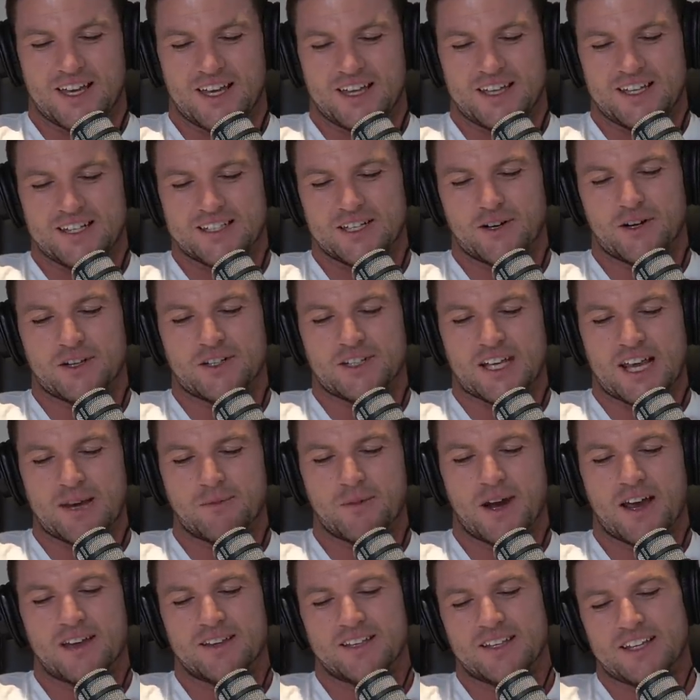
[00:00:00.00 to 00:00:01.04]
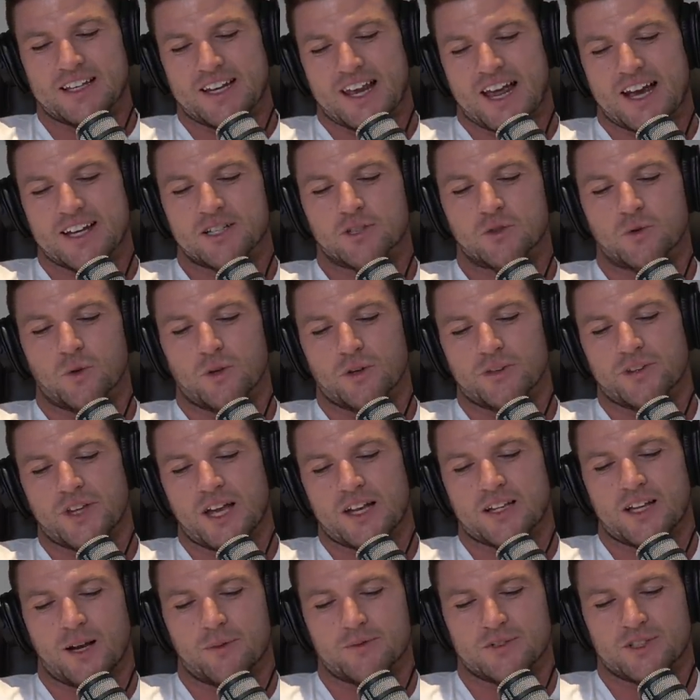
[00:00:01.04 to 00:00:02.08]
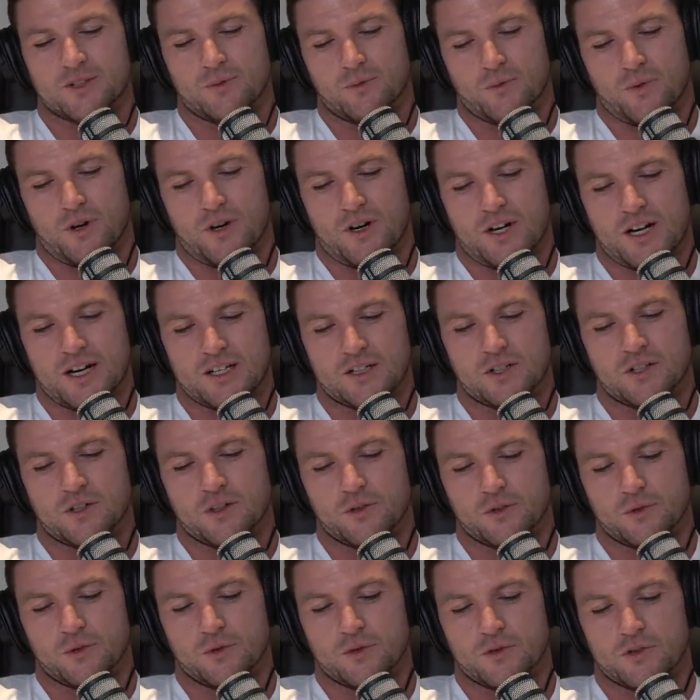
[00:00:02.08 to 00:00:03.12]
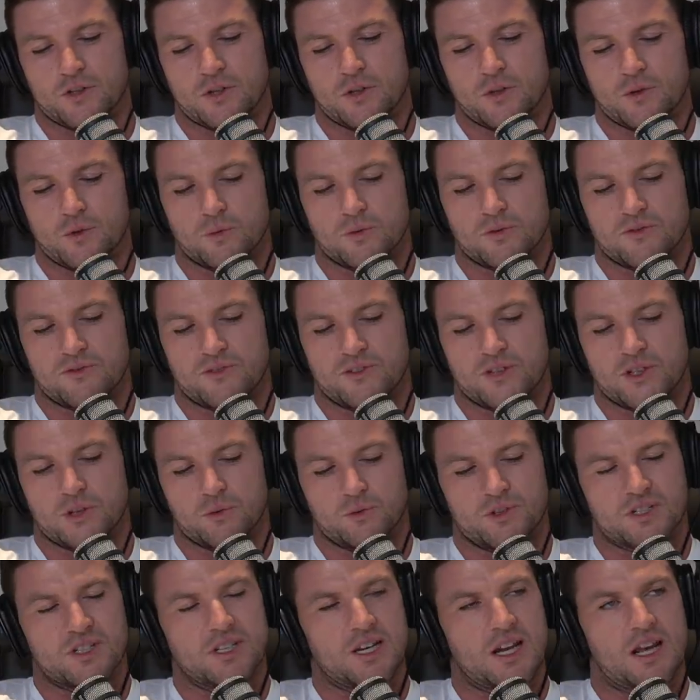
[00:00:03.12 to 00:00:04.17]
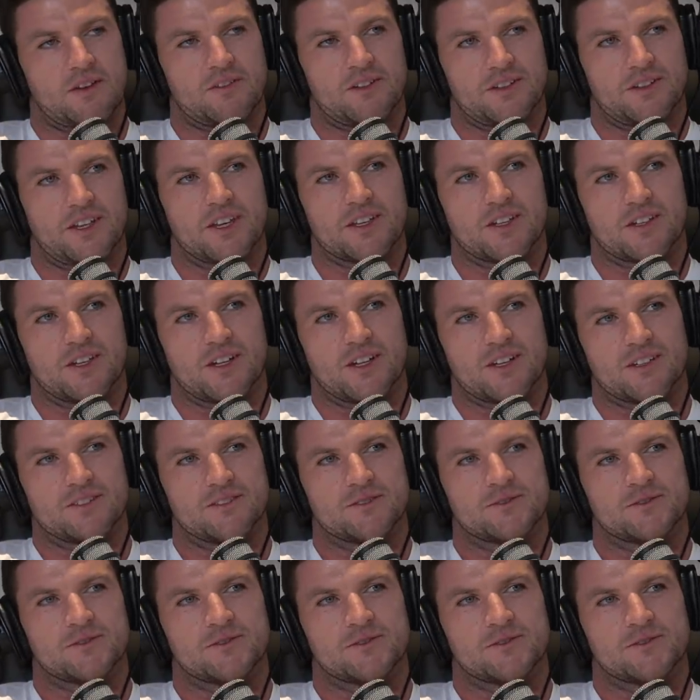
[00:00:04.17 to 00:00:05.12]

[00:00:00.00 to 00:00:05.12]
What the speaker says: is there a teammate in our squad that comes to mind who you would feel would never let you down?